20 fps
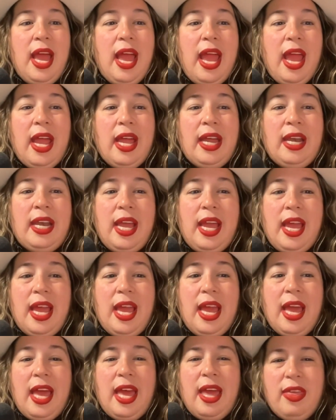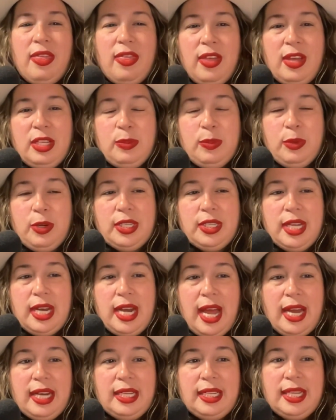And this person
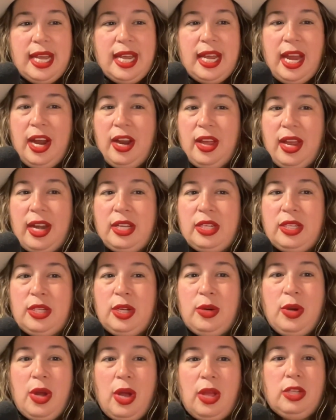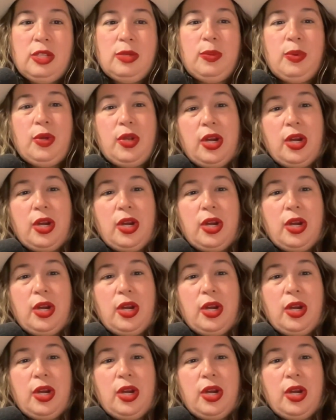had to say, Carolina is so knowledgeable,